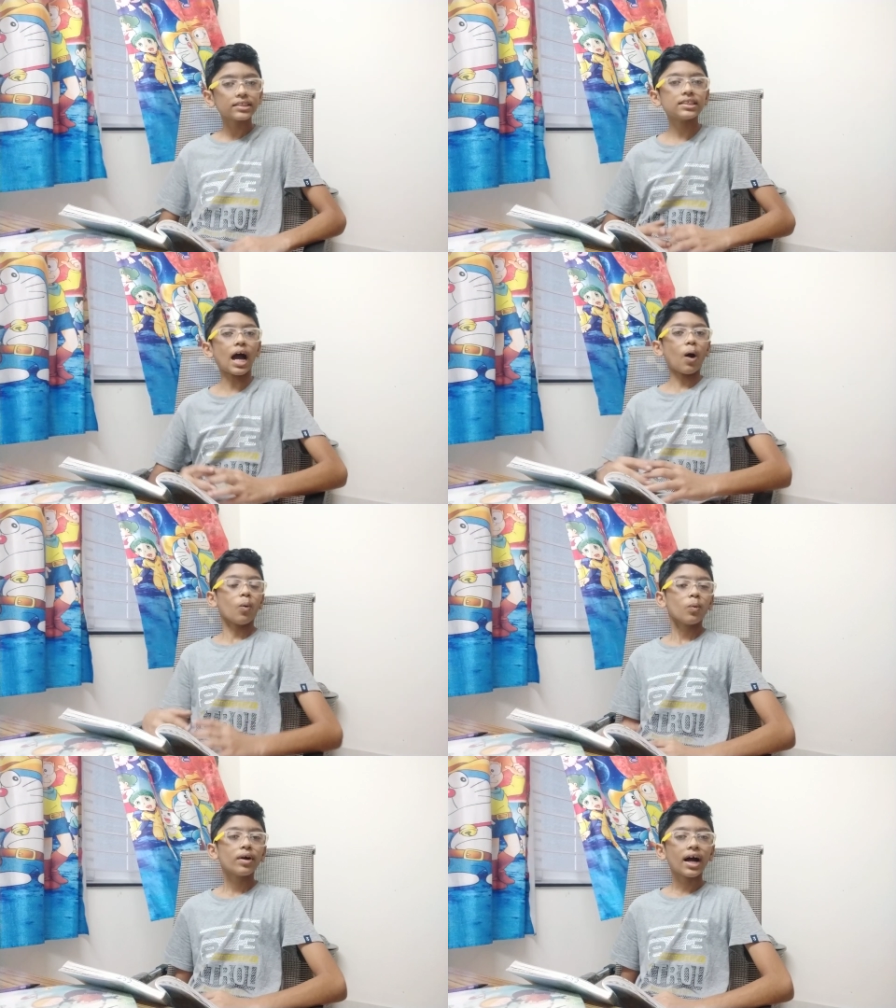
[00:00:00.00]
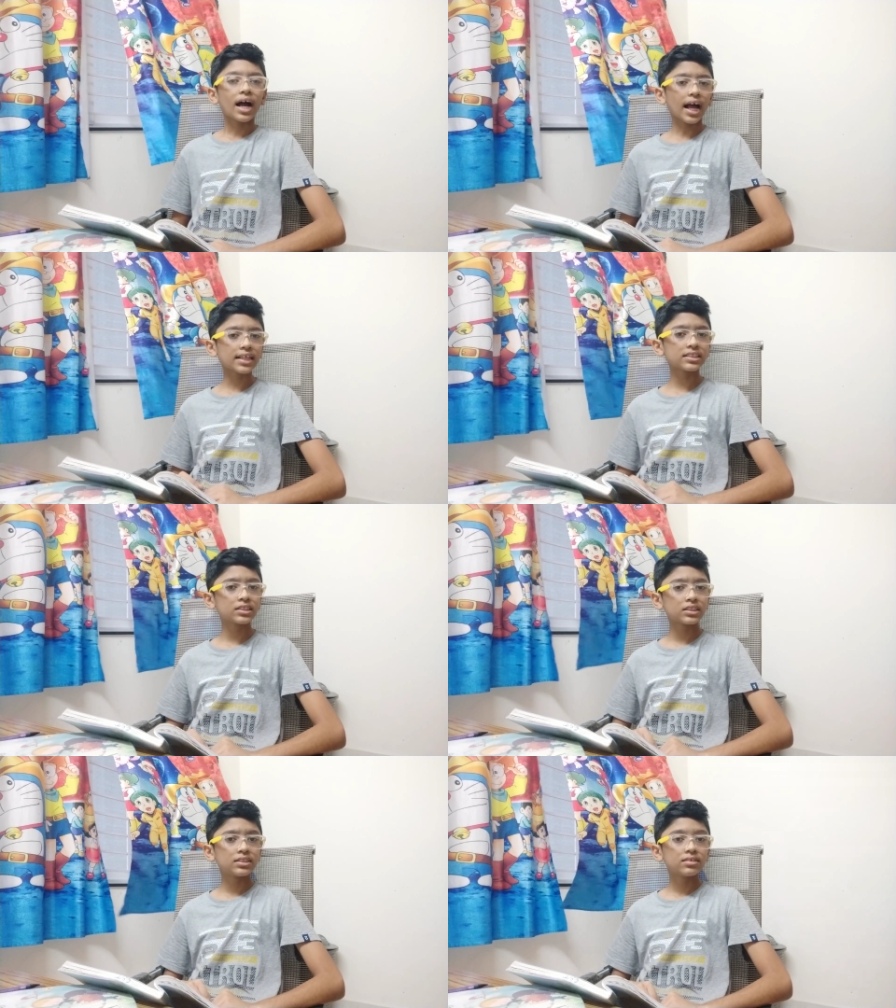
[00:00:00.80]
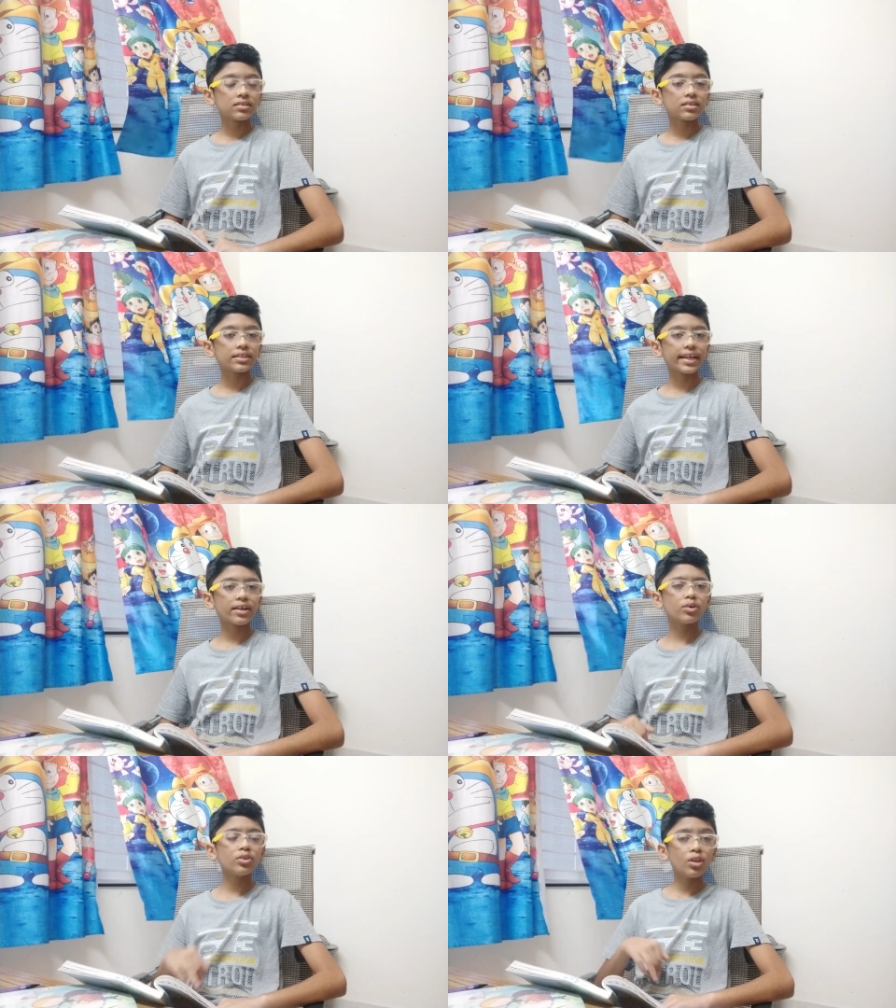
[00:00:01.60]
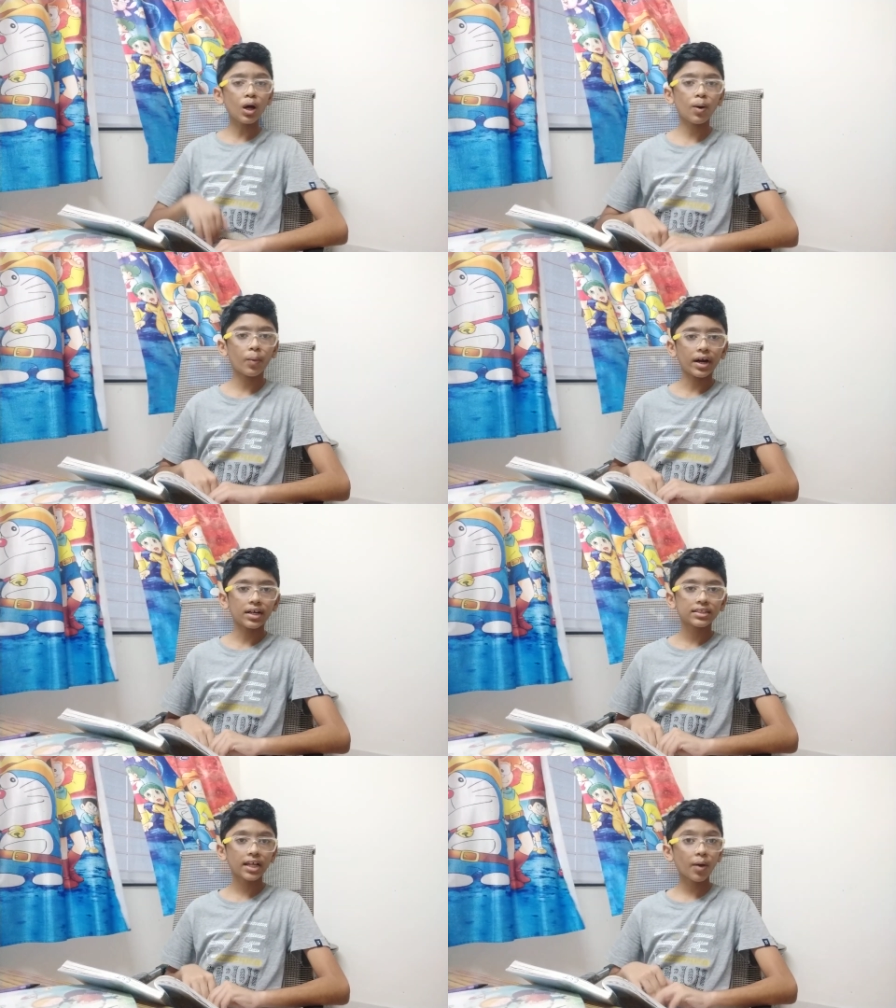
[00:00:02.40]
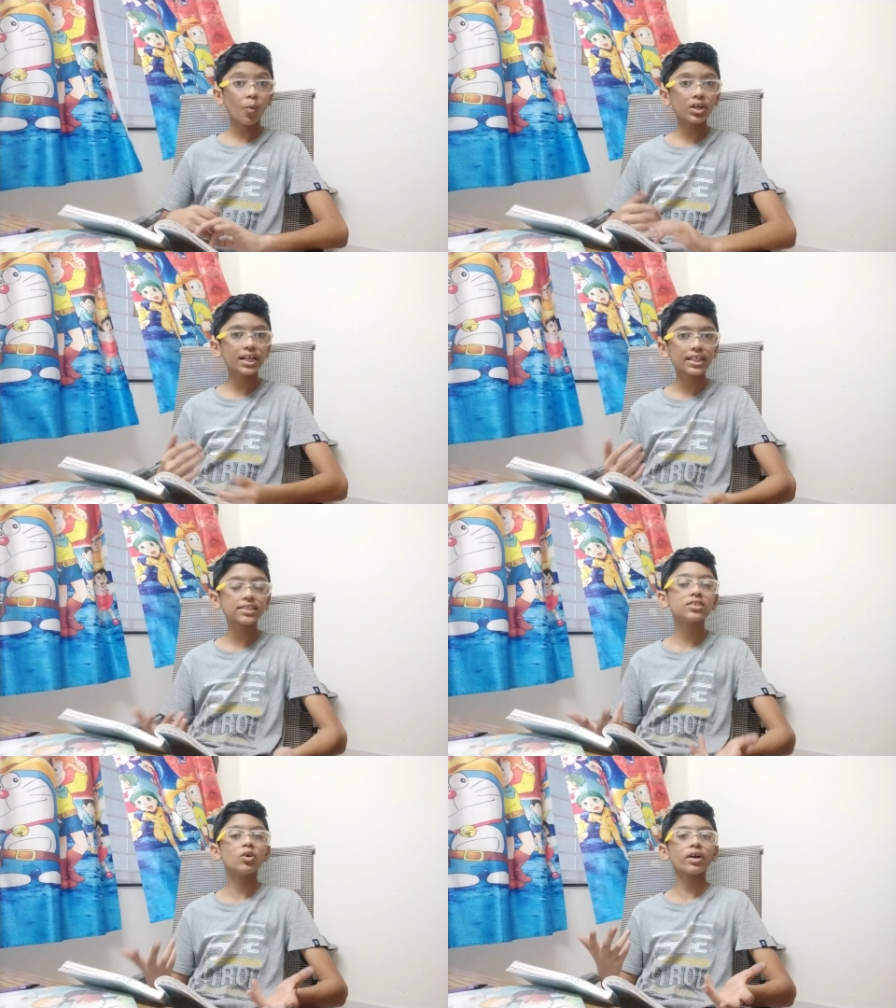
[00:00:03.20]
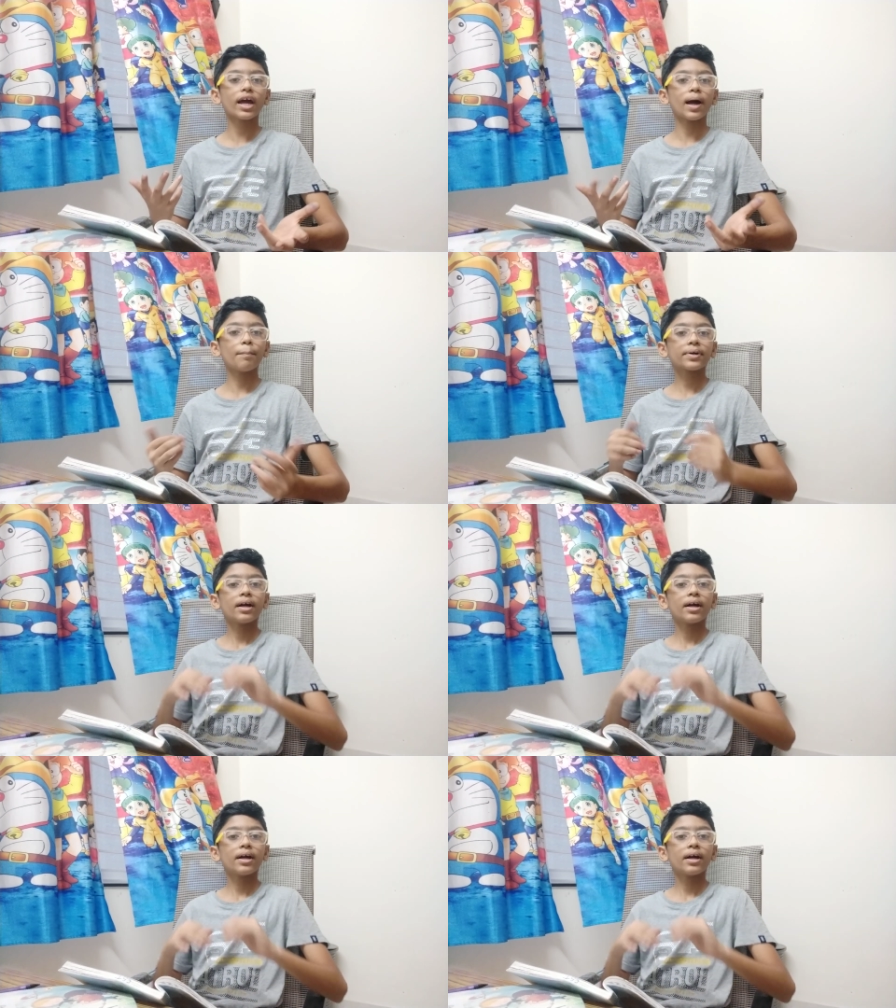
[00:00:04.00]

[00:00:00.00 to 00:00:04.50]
Now, as they go lower, they will get snow cap.